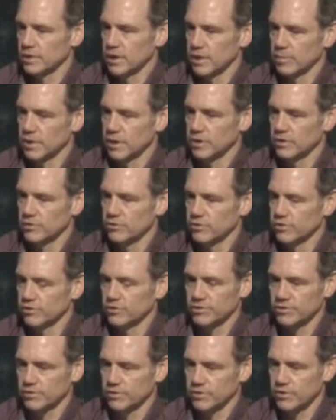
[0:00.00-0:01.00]
I mean,
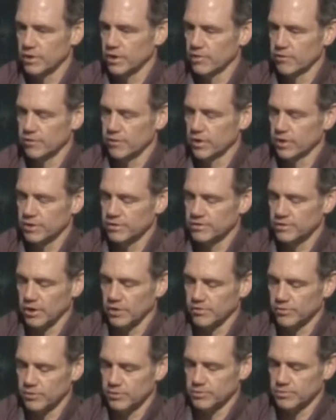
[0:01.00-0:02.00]
just a very
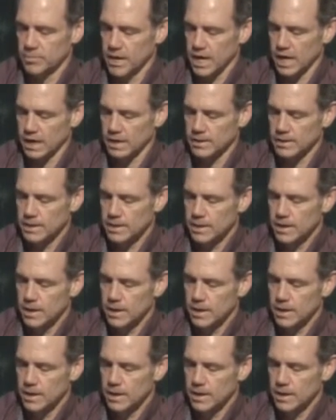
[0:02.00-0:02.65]
selfless man.